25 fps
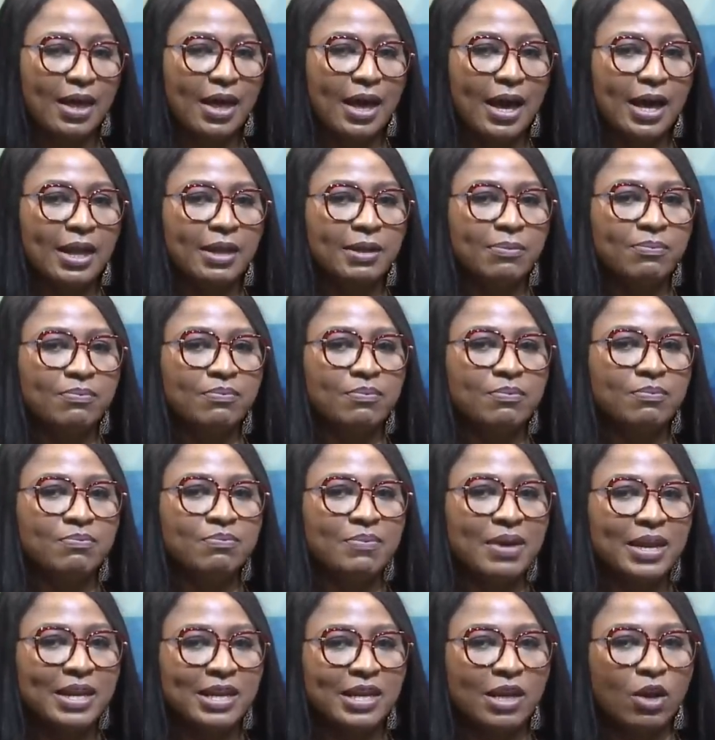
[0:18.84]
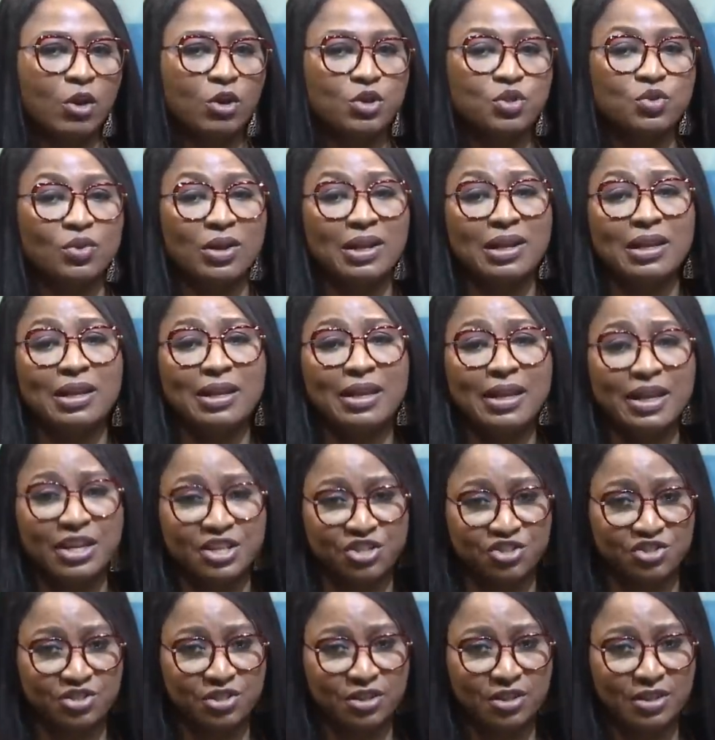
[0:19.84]
And many also
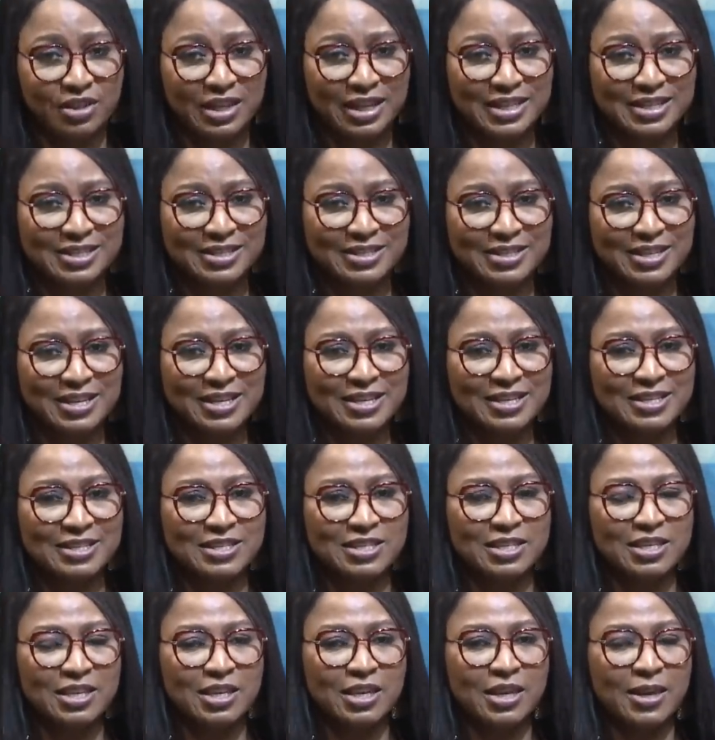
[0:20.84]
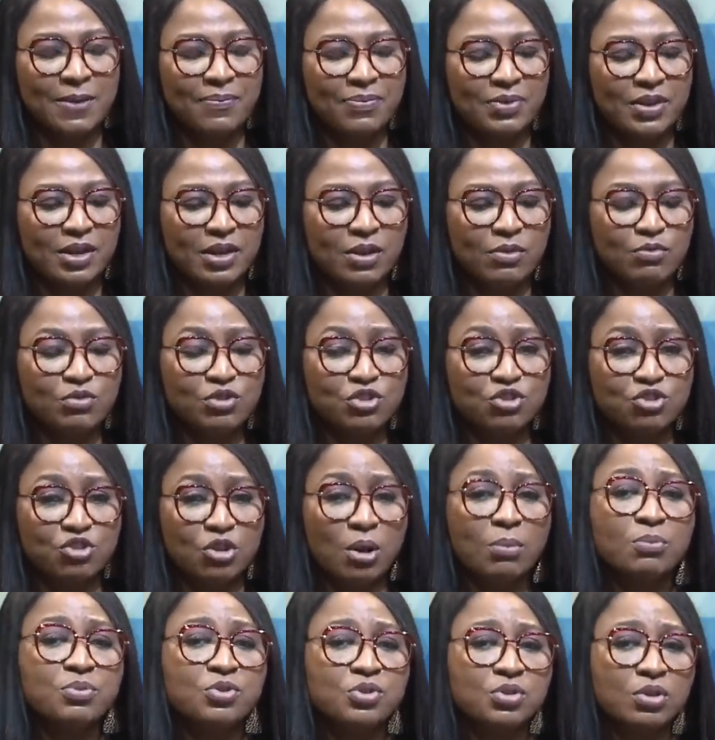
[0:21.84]
alleged that since the
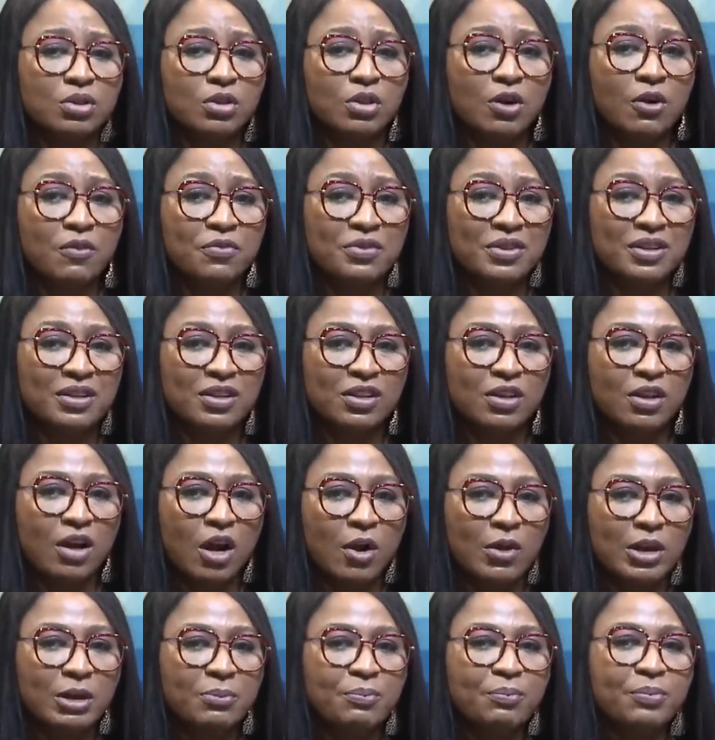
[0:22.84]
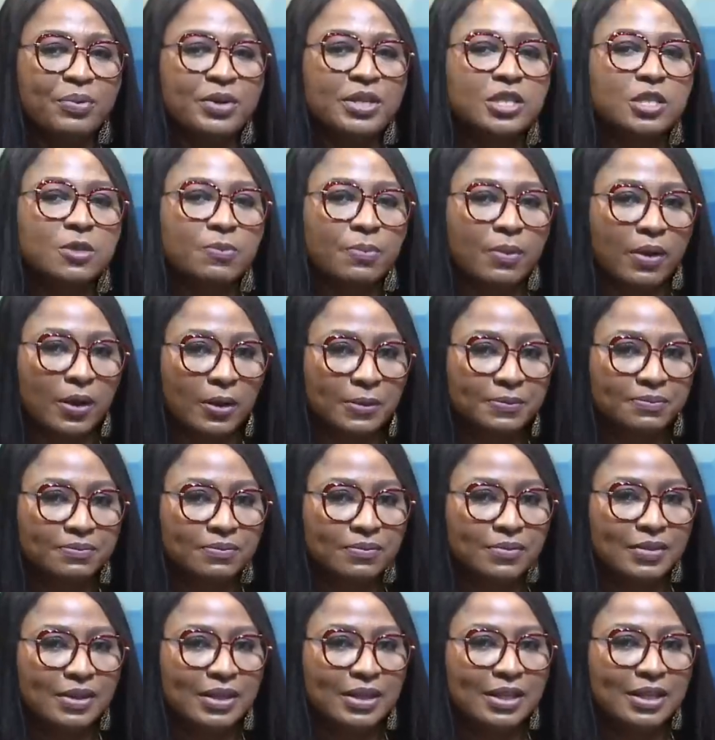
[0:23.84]
resumption of the current principal,
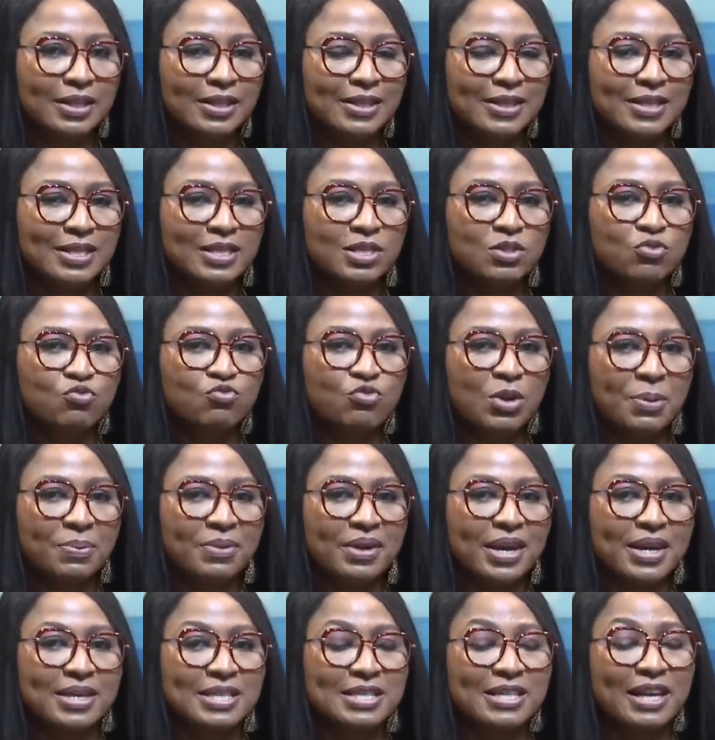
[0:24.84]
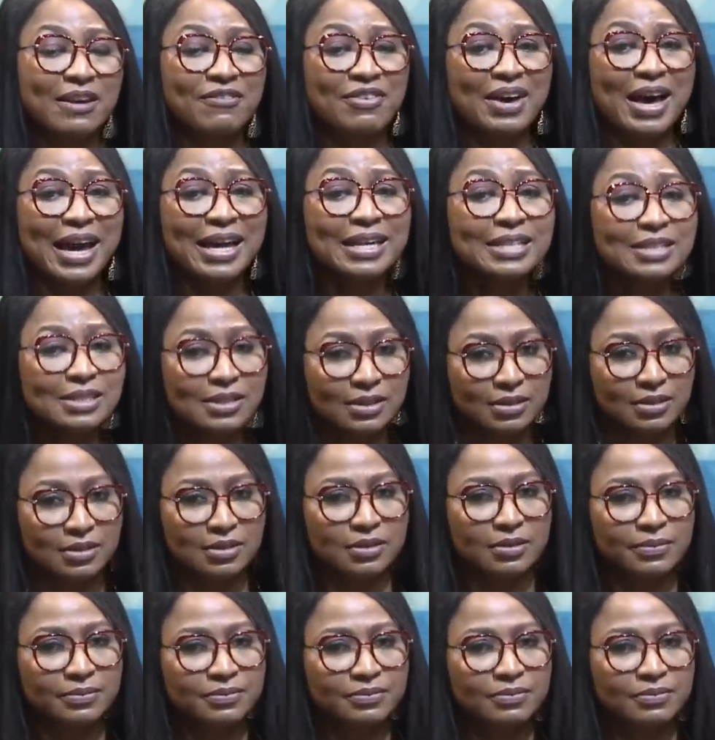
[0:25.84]
these rape cases have heightened.